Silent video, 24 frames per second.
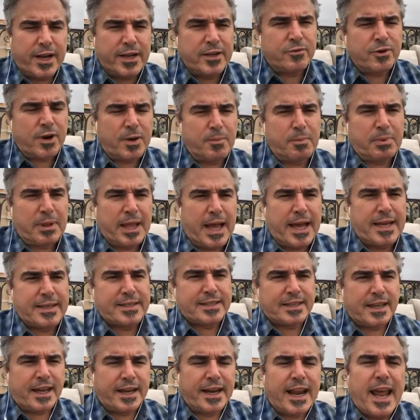tell you what I
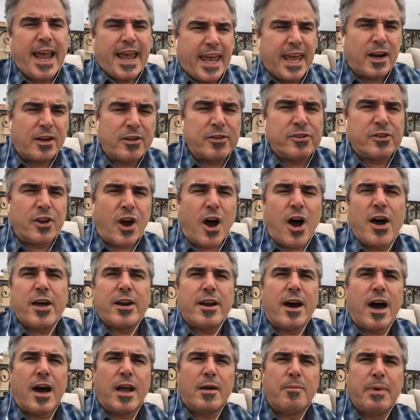dreamt last night. It'll
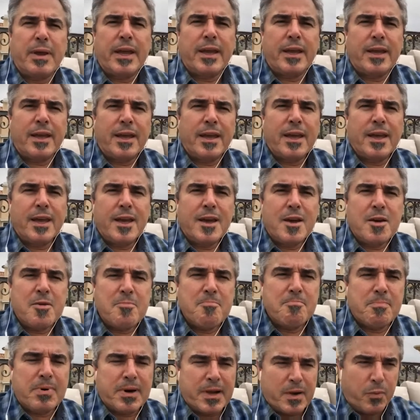dawn on me,
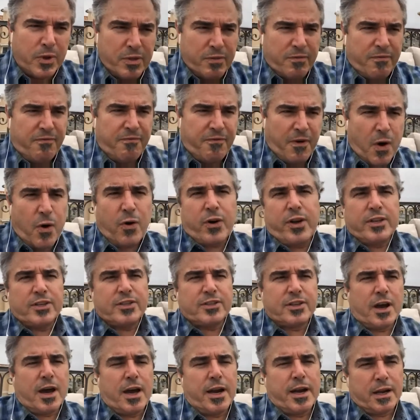but when
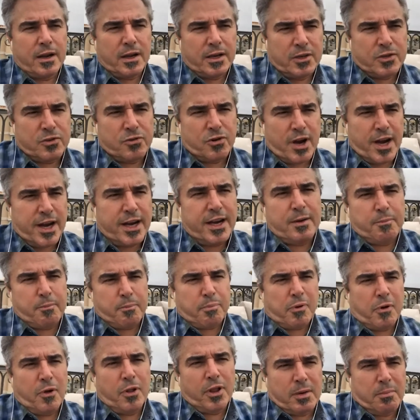focused on it and trying to
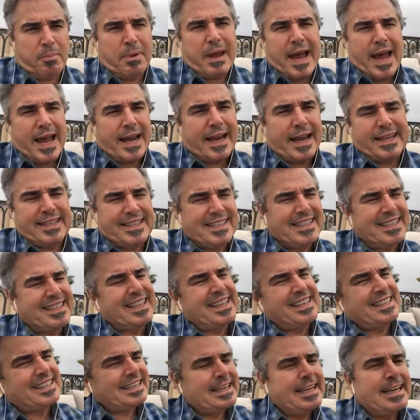pull it back, I just
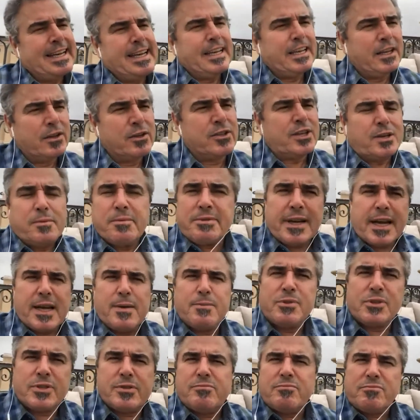like, you know,
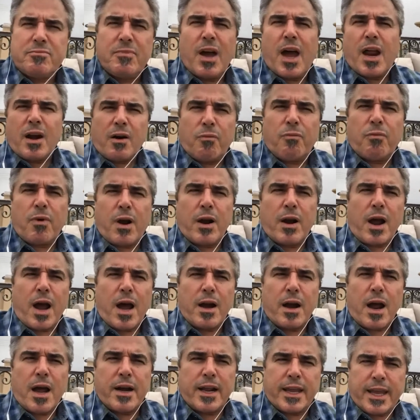sometimes on, a,
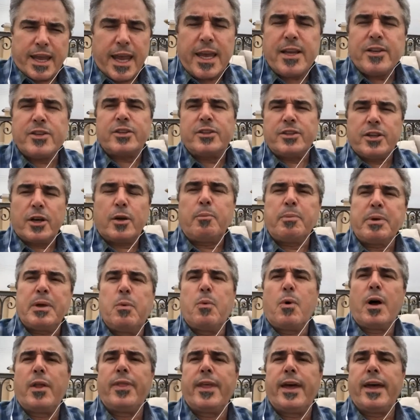on, on occasion, there'll be
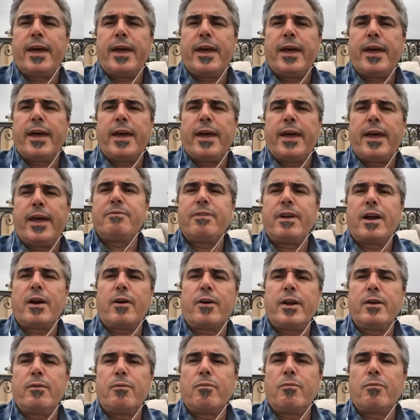one that is
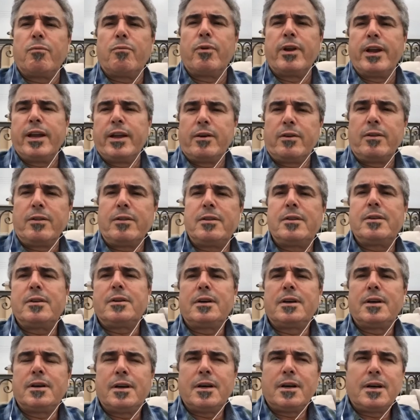very real.
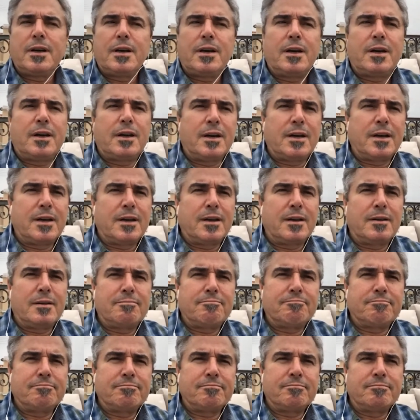
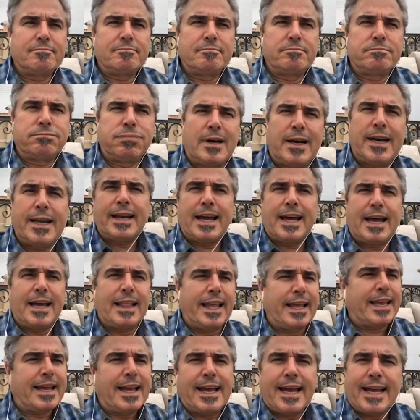But I, like,
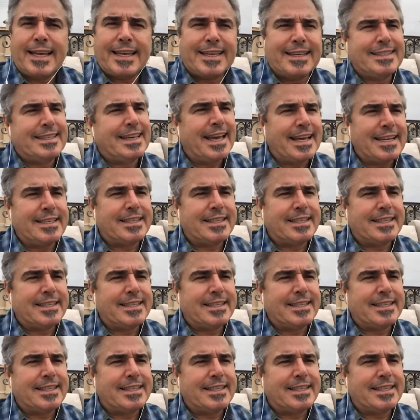I can't tell